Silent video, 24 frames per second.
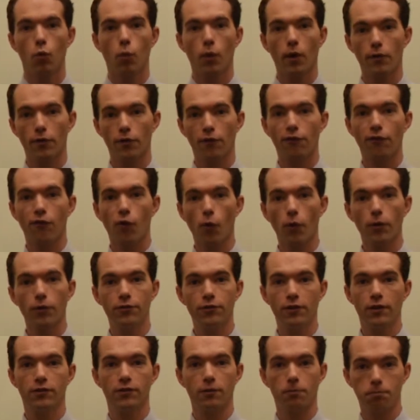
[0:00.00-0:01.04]
where the force
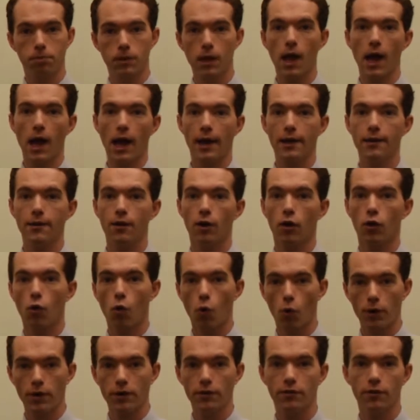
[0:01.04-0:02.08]
is applied,
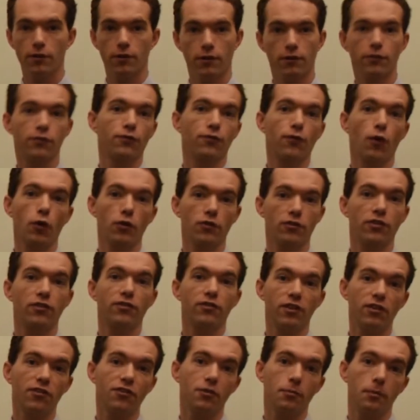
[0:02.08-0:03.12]
according to as far as the
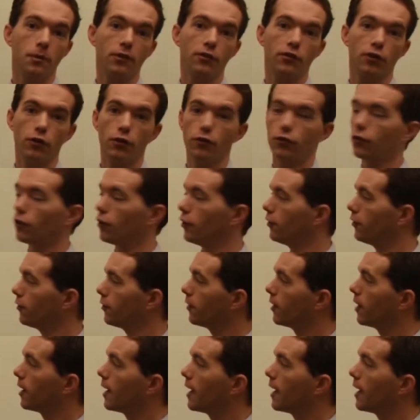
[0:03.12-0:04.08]
system is concerned,